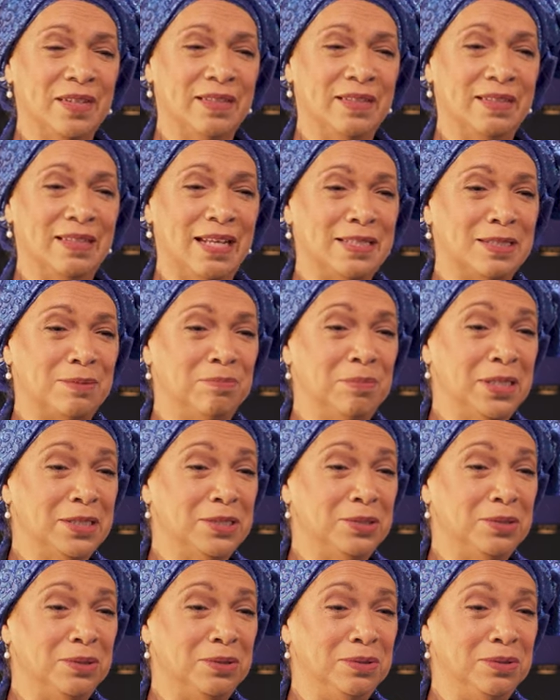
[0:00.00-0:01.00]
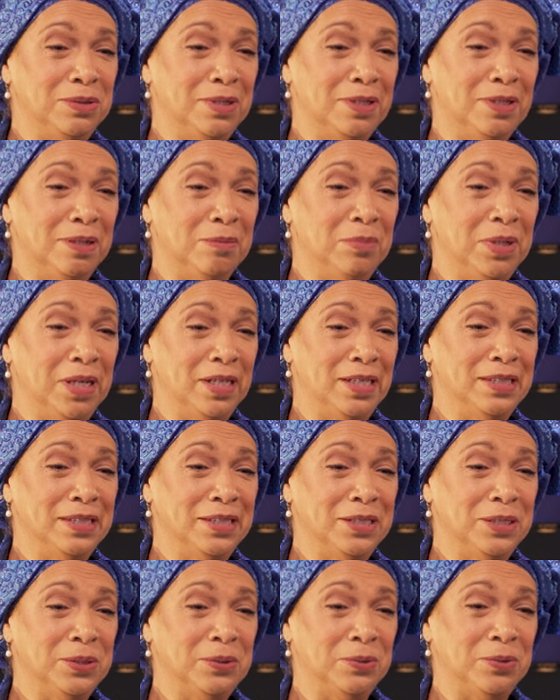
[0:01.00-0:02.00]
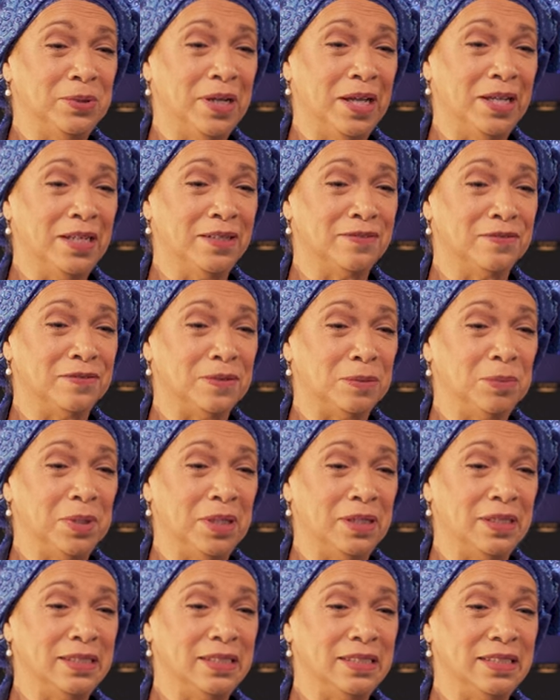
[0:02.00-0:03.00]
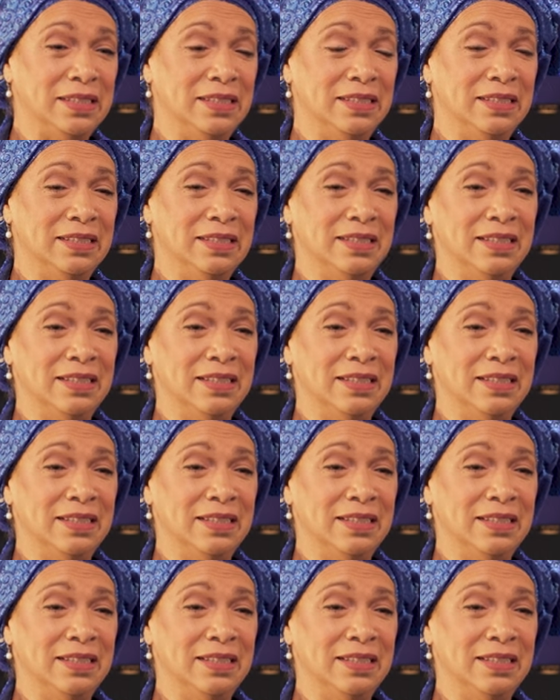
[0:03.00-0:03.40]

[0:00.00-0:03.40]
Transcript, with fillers: less mental ability or creative ability,